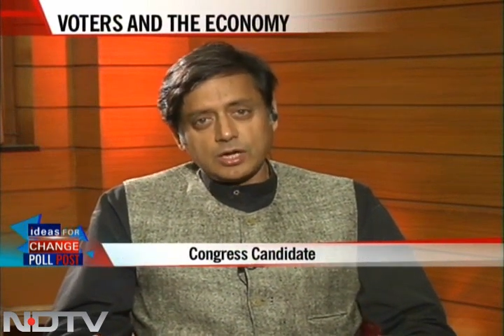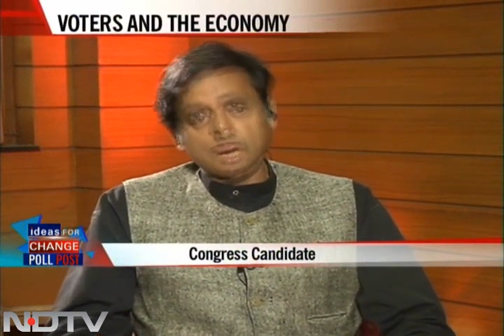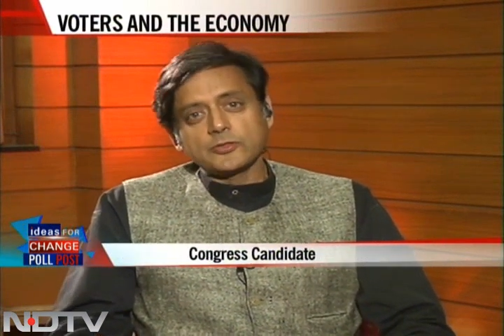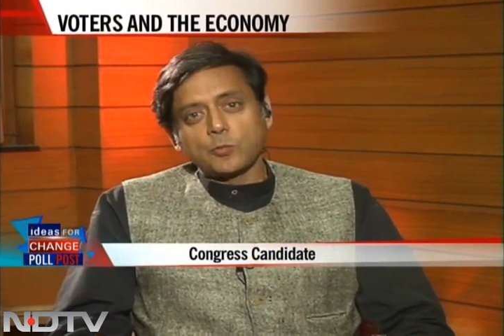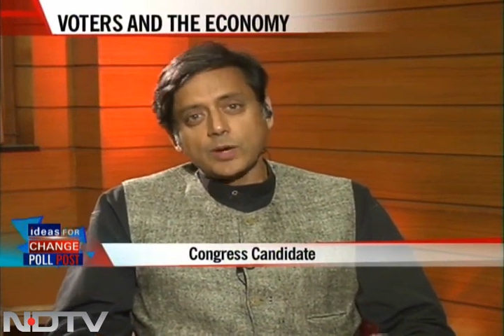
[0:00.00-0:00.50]

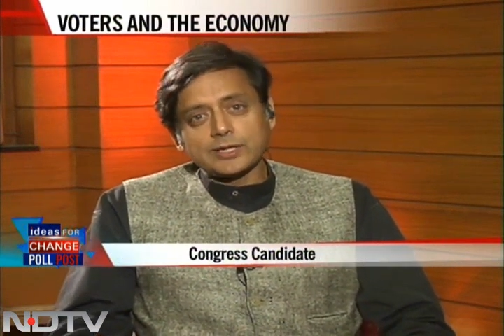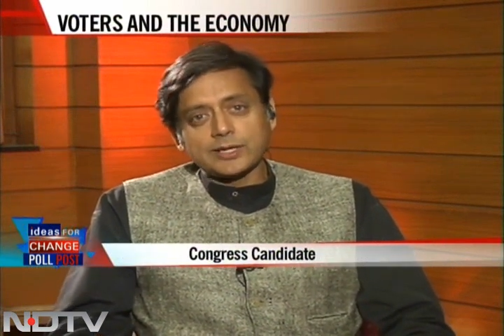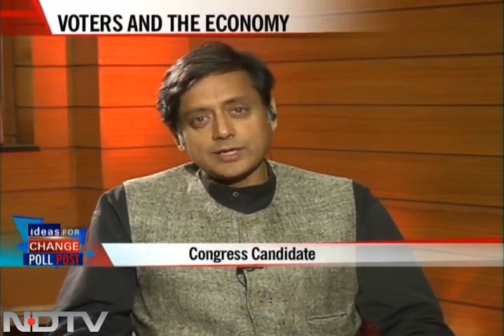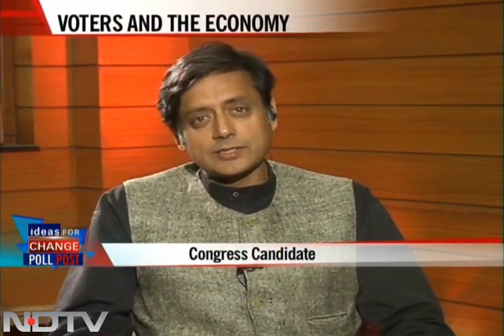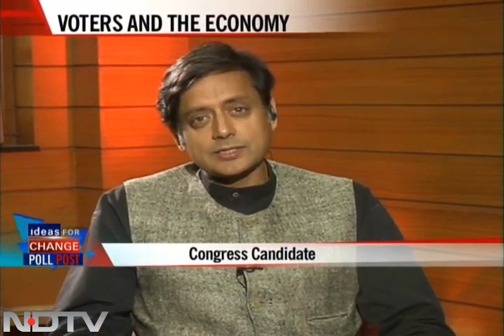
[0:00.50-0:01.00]
On the one
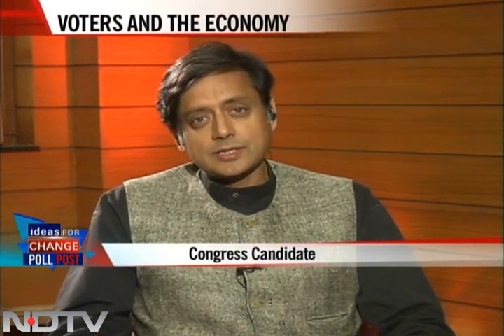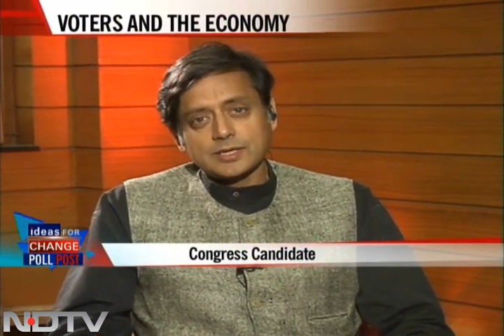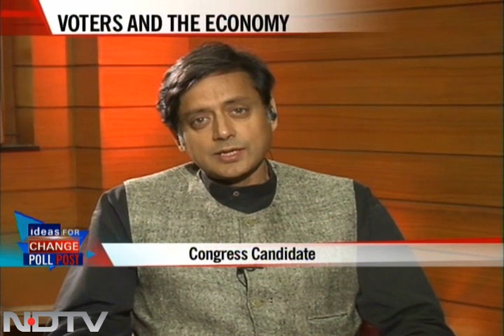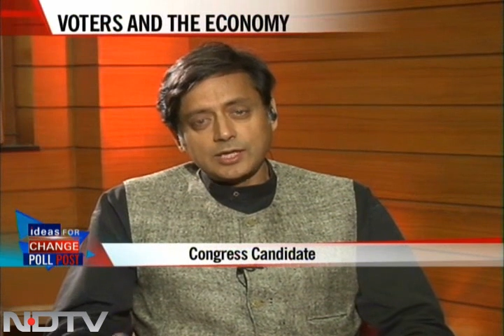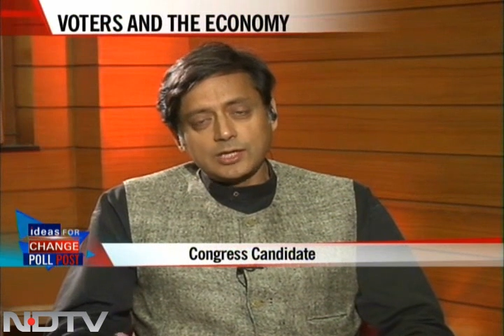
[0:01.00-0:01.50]
hand,
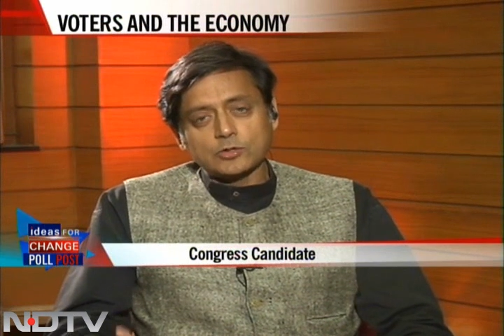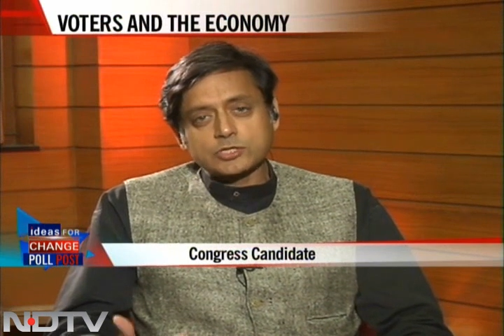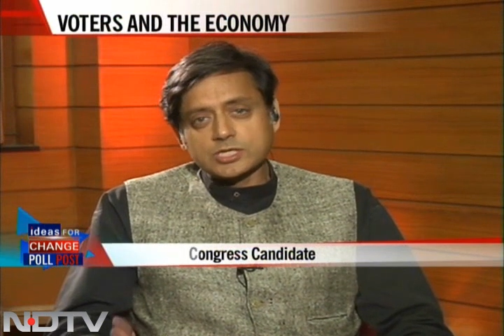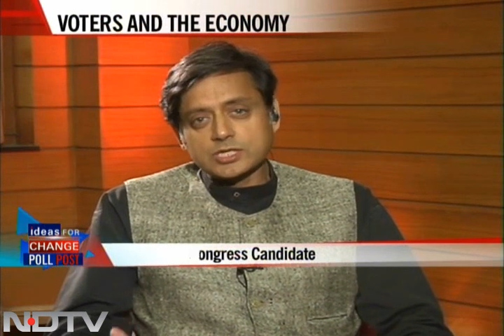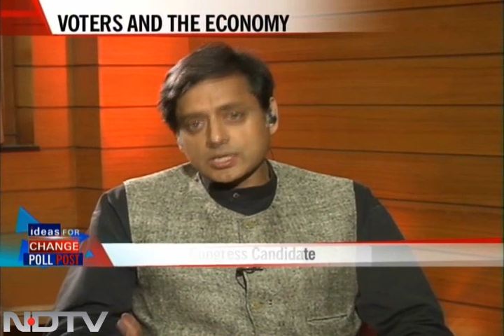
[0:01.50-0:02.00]
he
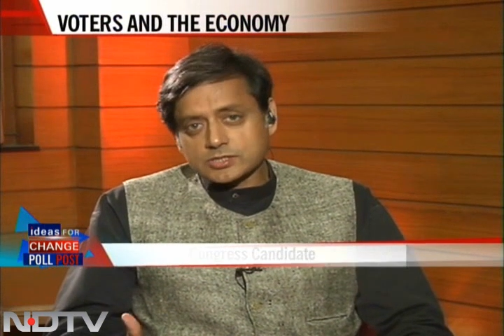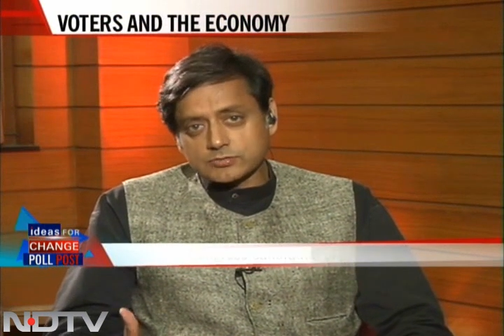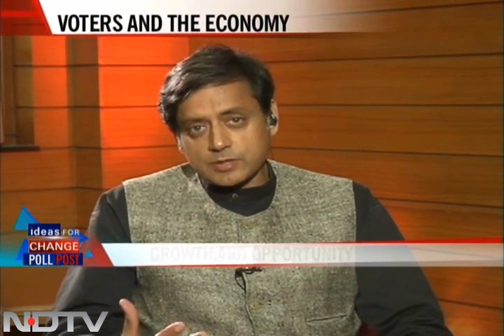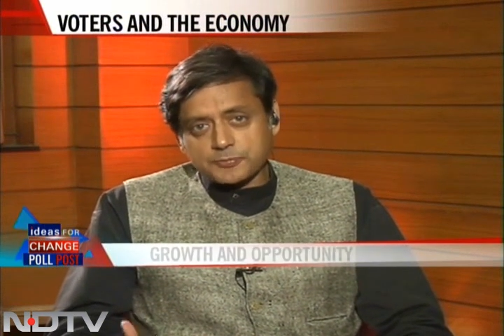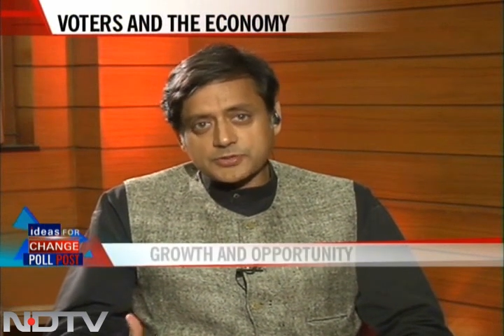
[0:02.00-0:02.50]
or she has
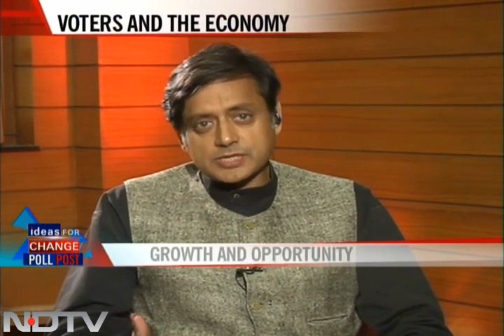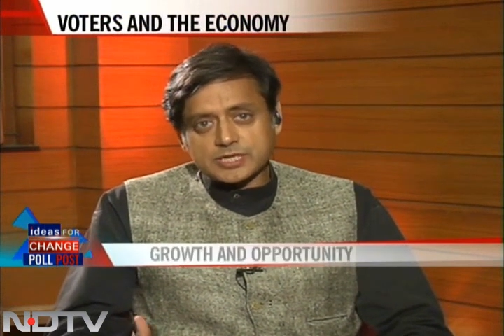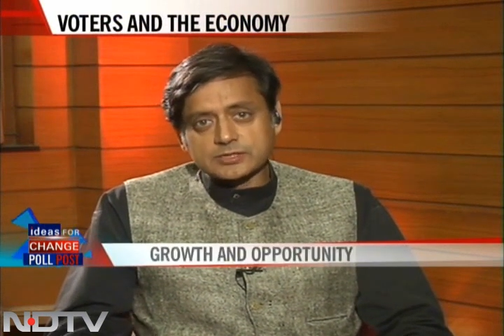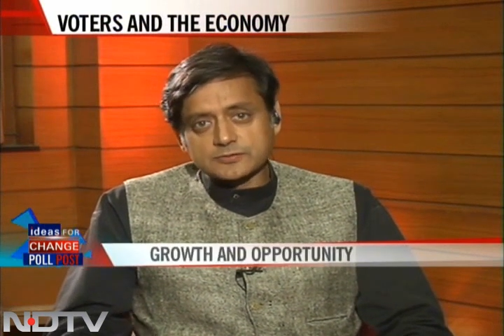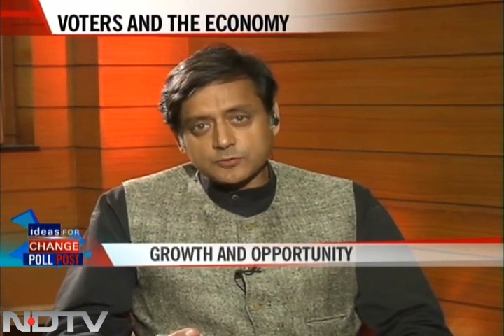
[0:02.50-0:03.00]
to represent